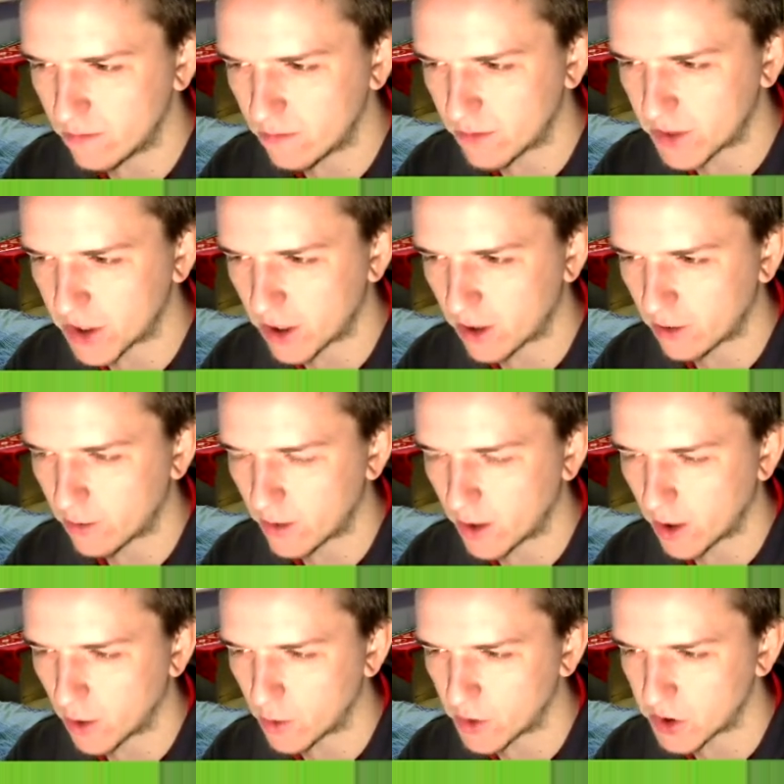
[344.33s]
So, you
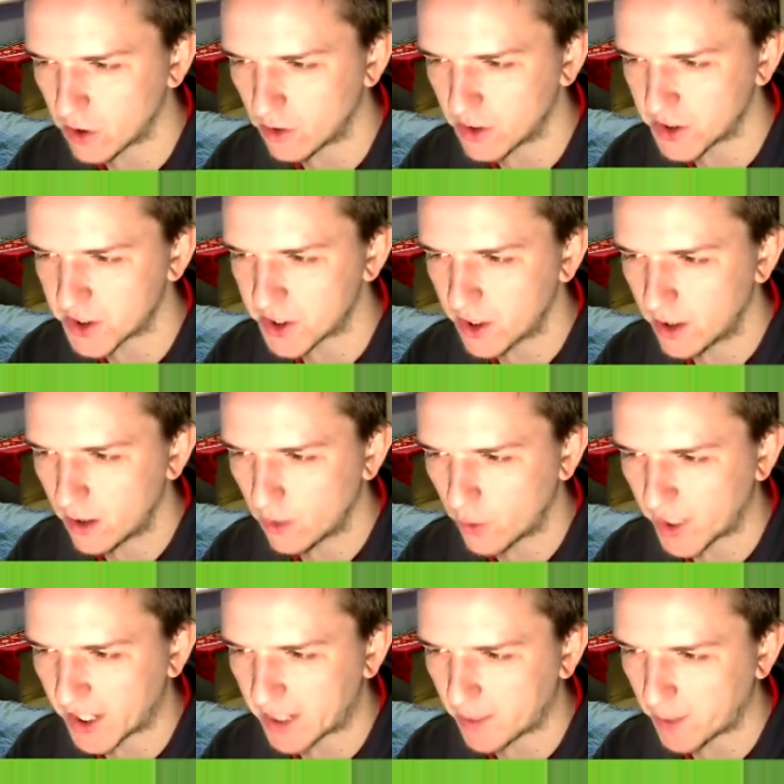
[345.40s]
know, as long as
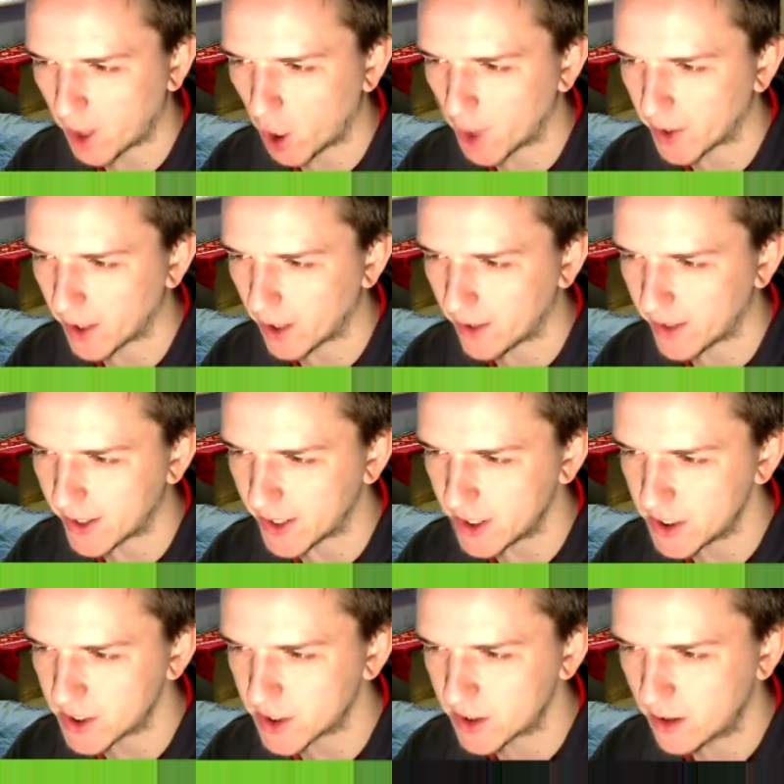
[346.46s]
we keep going like
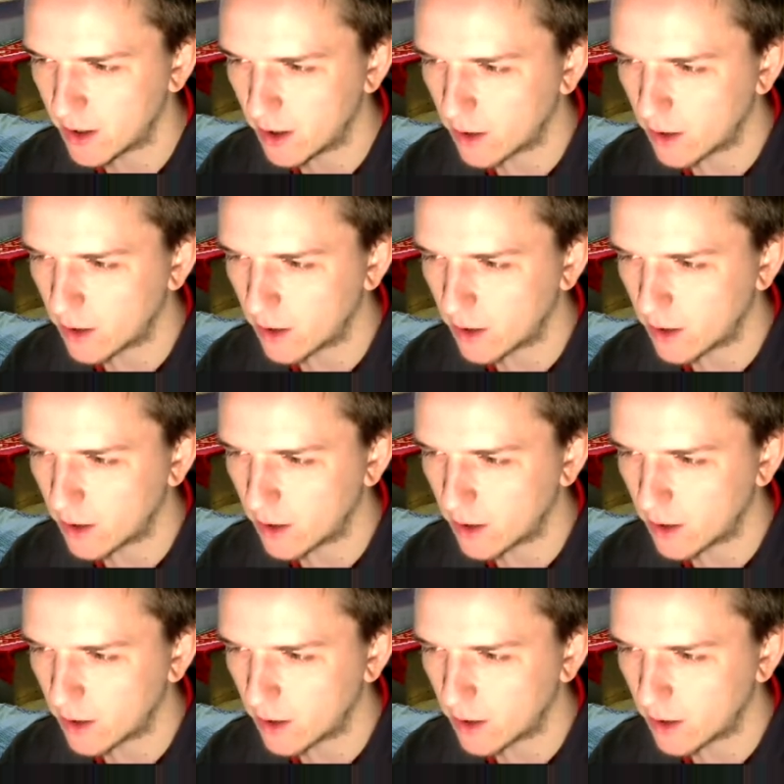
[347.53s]
this,